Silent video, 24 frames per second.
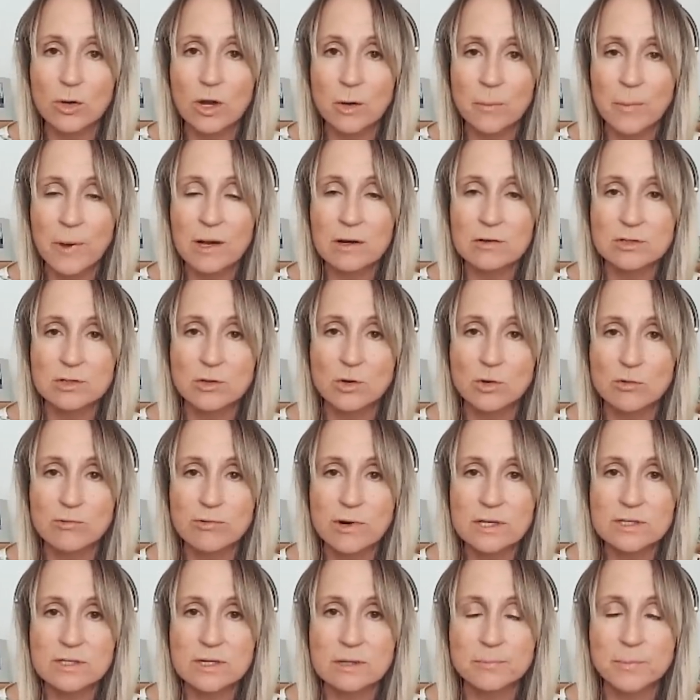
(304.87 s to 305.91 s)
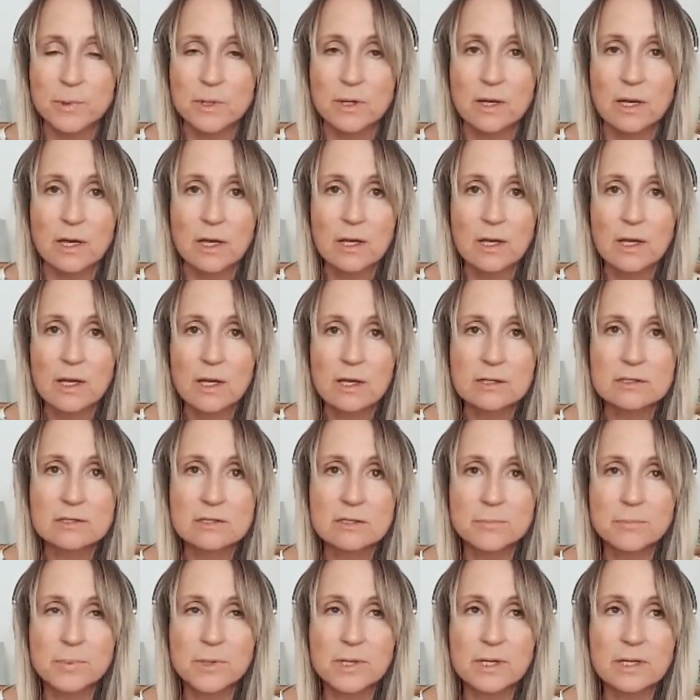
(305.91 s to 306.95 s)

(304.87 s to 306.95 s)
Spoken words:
about it already, but to